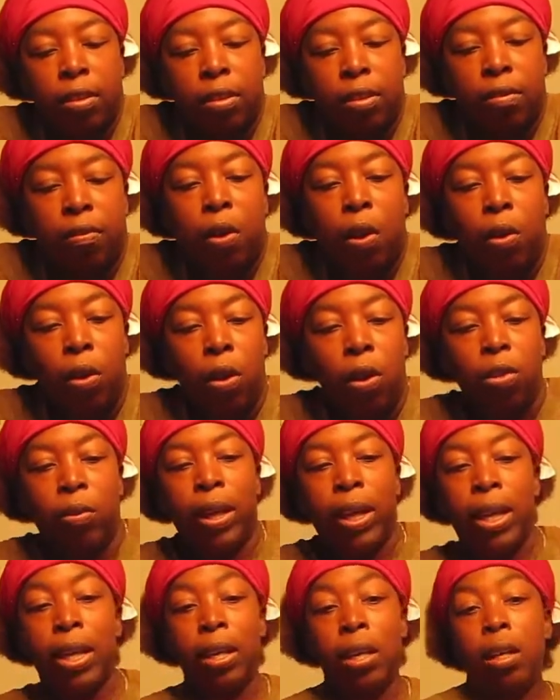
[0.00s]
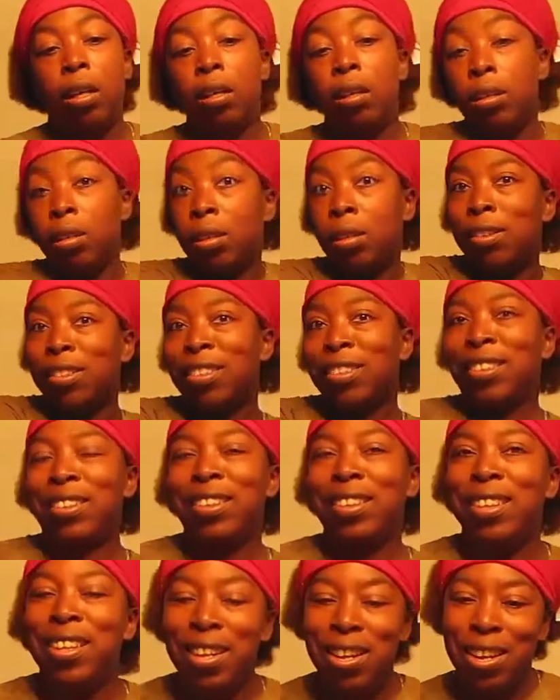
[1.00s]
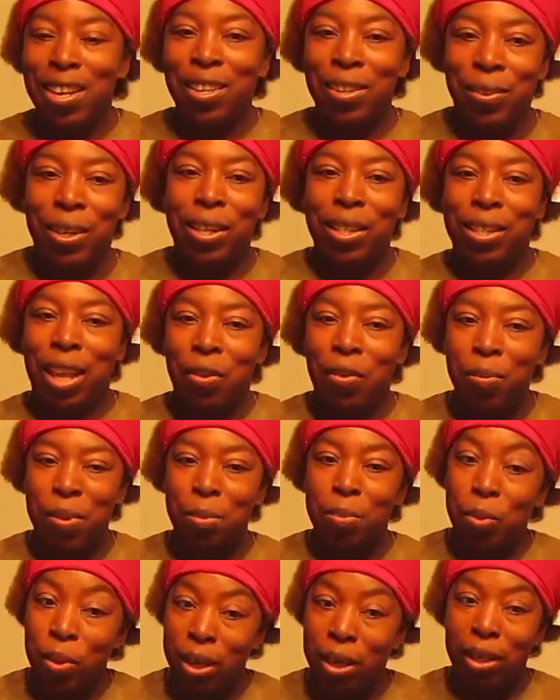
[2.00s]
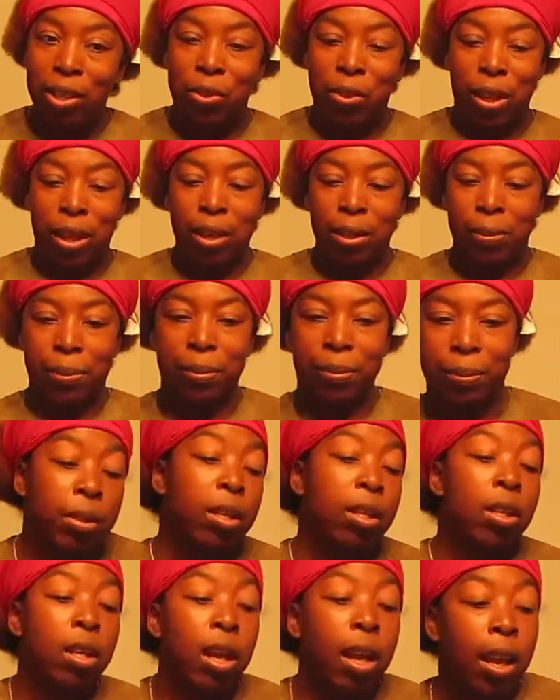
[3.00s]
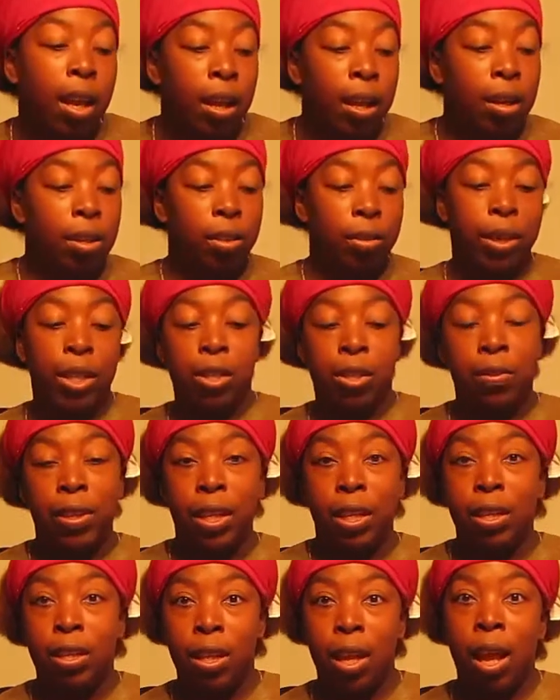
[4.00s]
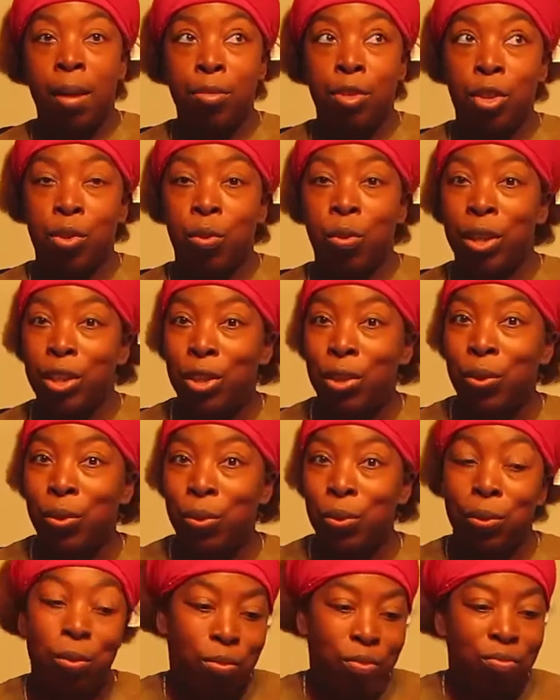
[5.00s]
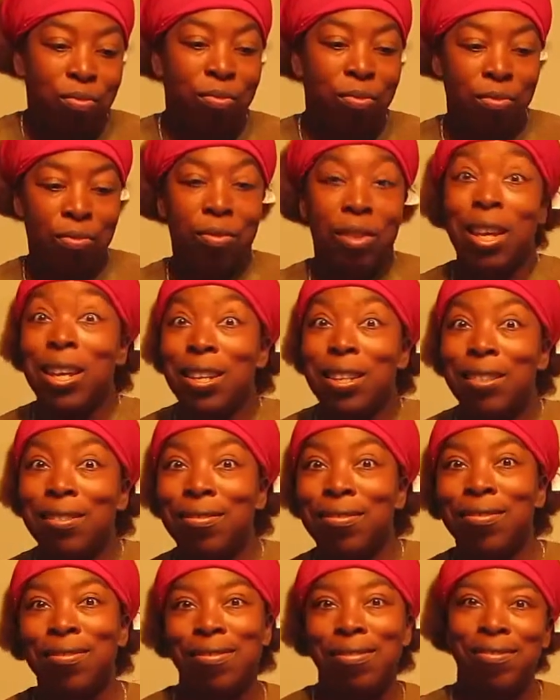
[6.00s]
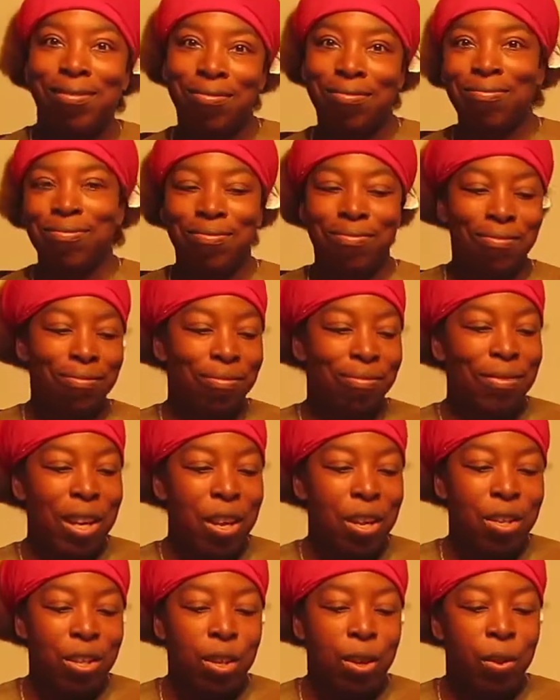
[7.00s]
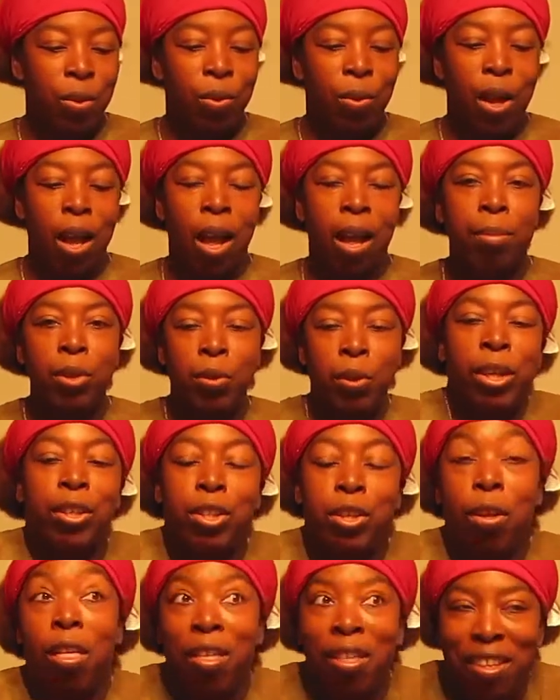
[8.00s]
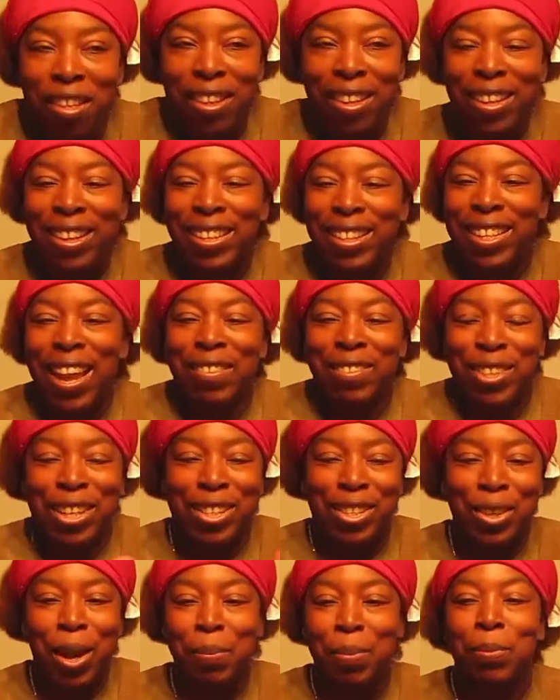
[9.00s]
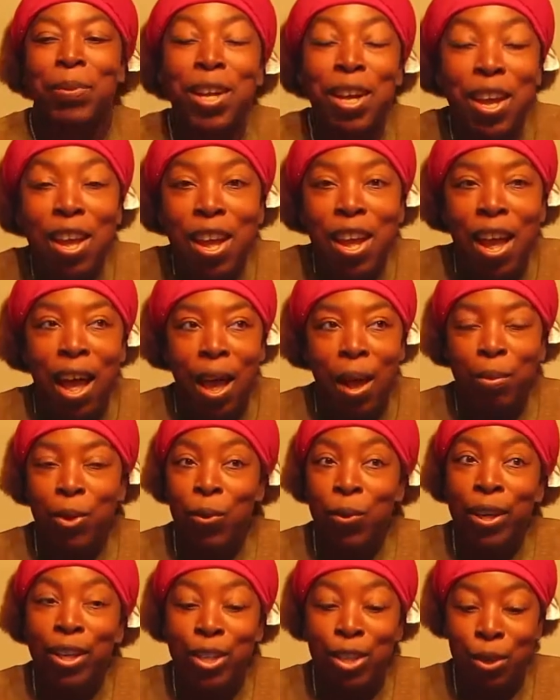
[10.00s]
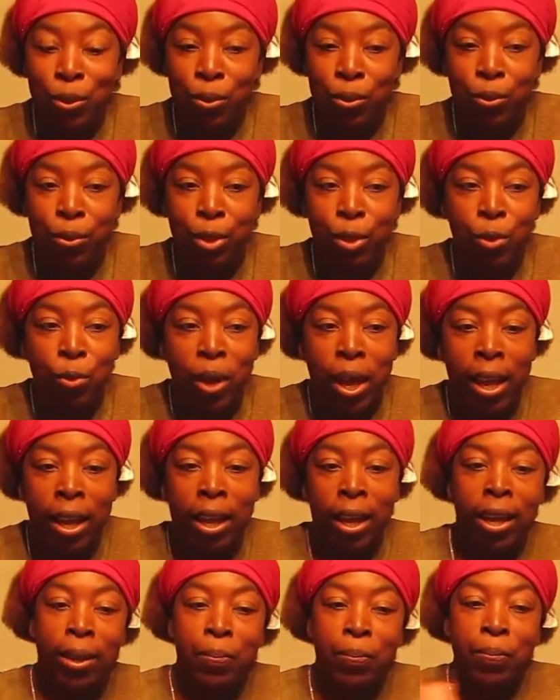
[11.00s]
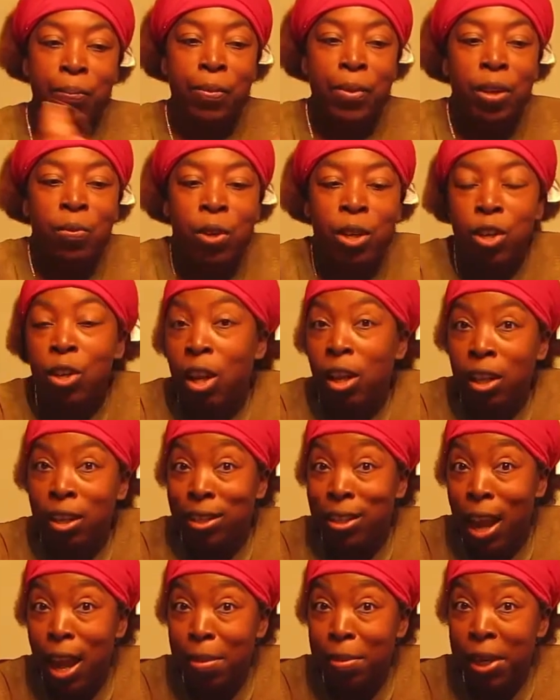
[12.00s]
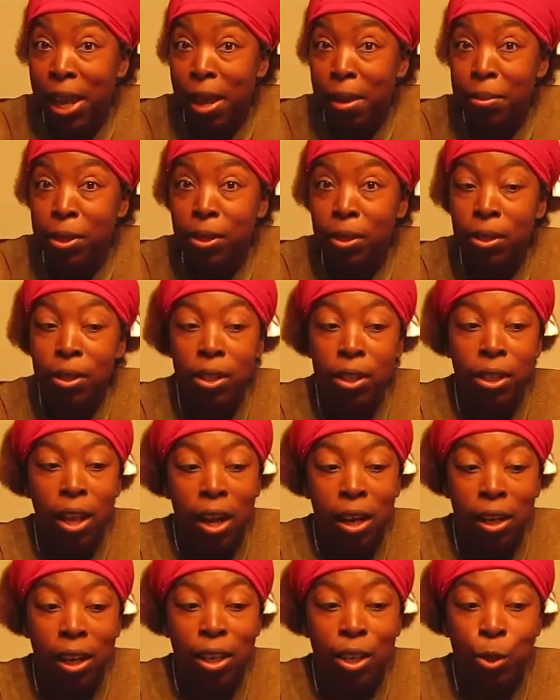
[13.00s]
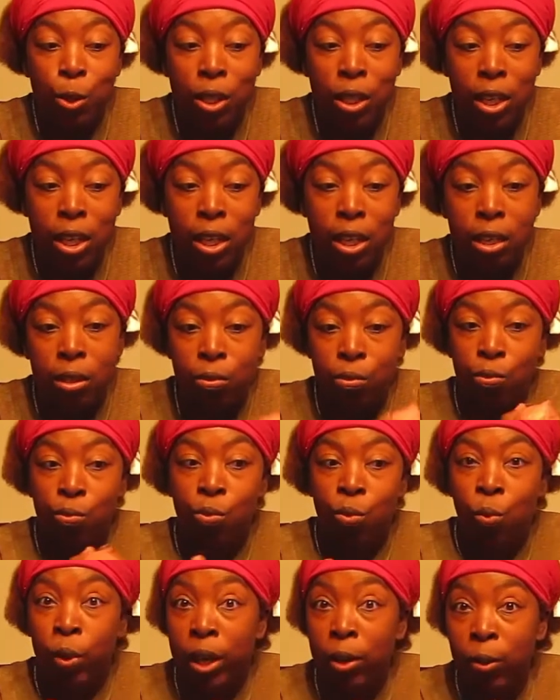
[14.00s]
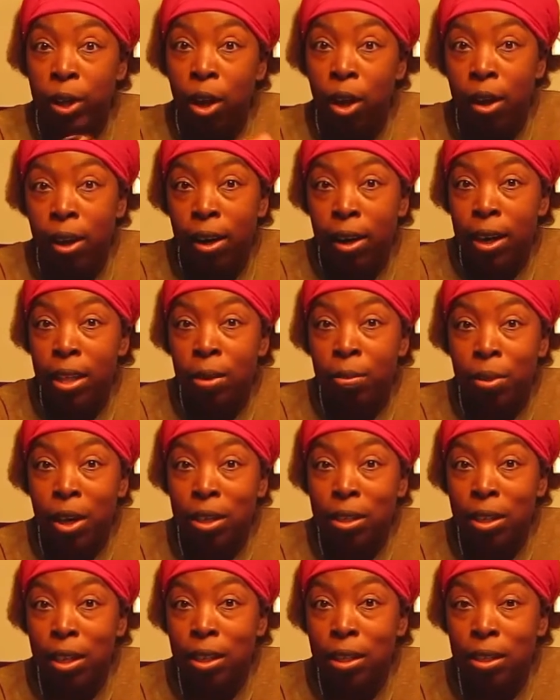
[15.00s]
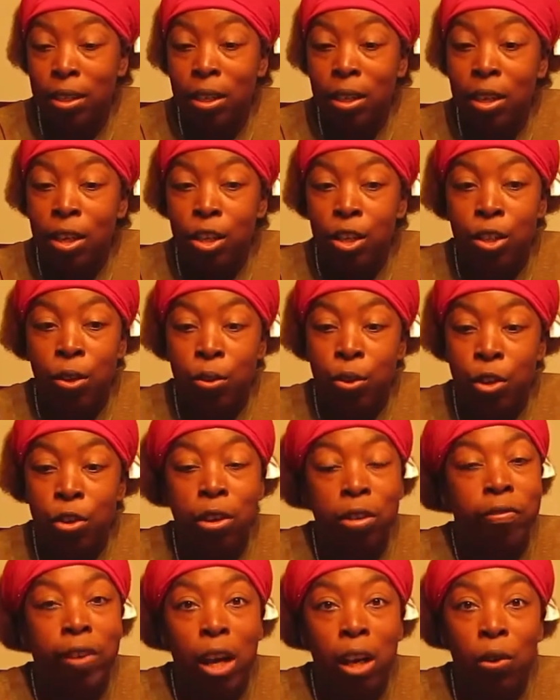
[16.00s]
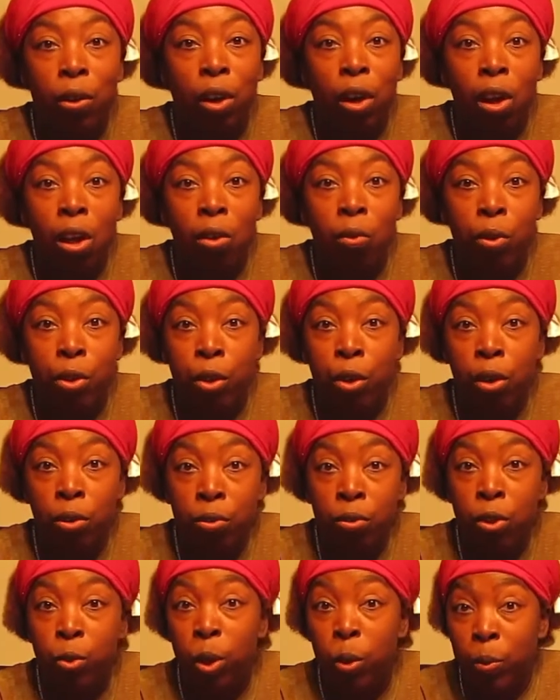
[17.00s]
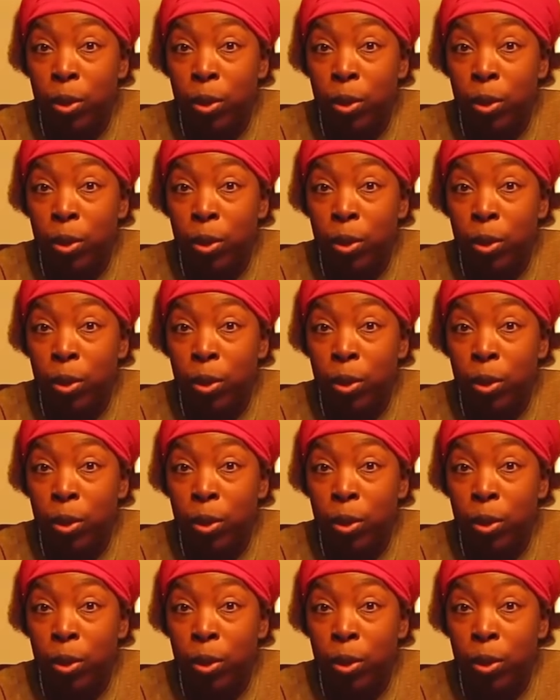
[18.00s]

fall all the way in. Otherwise that would be pointless, right? And the rest of these I'm just going to eat. So I'm going to, after I drop them, I'm going to do a, a time lapse, kind of let you see where we are in the process so you can follow along with your own sweet